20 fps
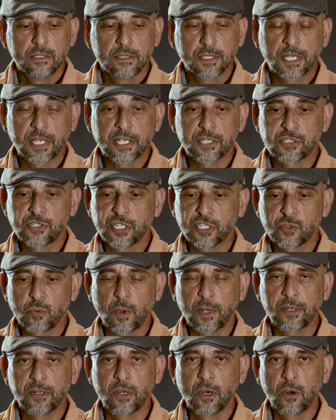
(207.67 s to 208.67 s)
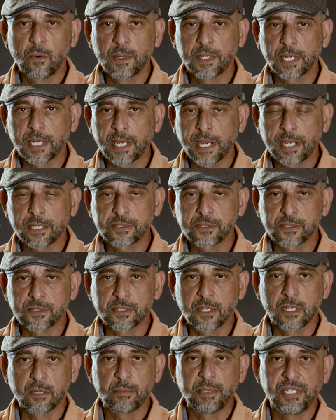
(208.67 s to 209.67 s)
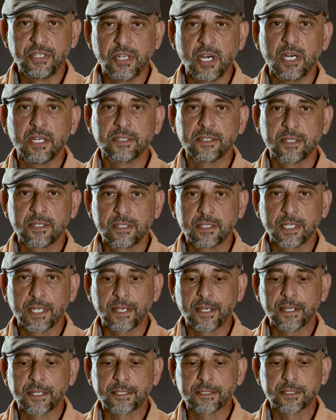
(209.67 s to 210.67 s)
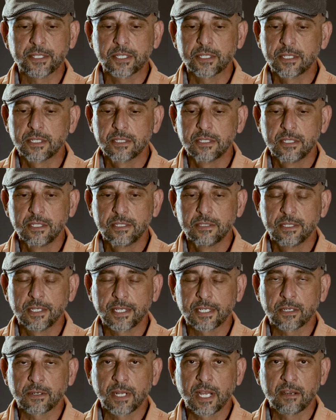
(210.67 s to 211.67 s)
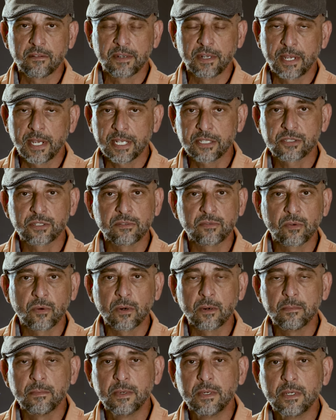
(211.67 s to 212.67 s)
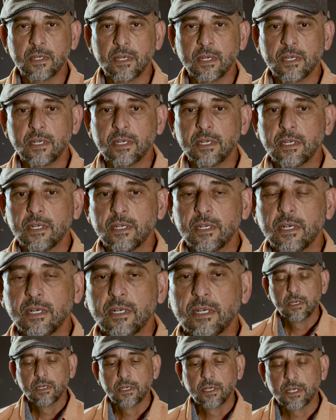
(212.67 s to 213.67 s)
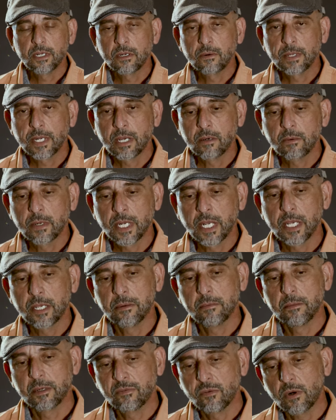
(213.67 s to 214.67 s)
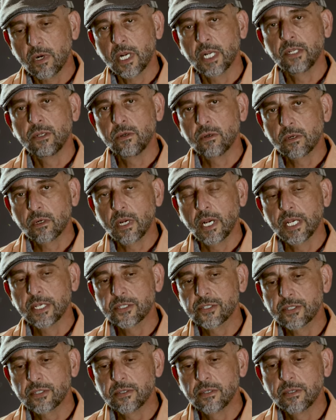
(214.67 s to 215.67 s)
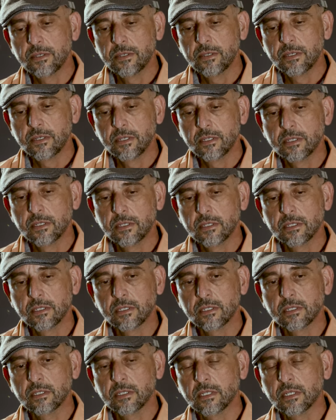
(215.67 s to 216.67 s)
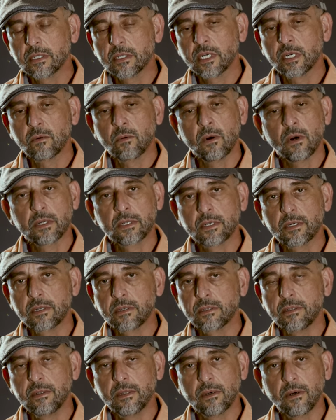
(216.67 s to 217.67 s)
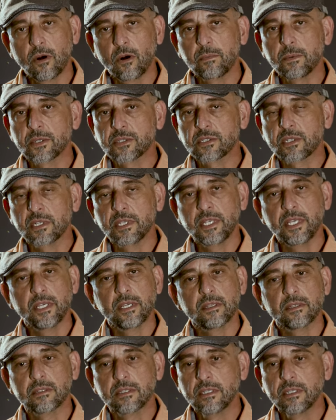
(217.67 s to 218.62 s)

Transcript: The kids just want to know when the cancer is going to be done, and I don't have an answer for them. You know, before I knew Christ, I wandered hopelessly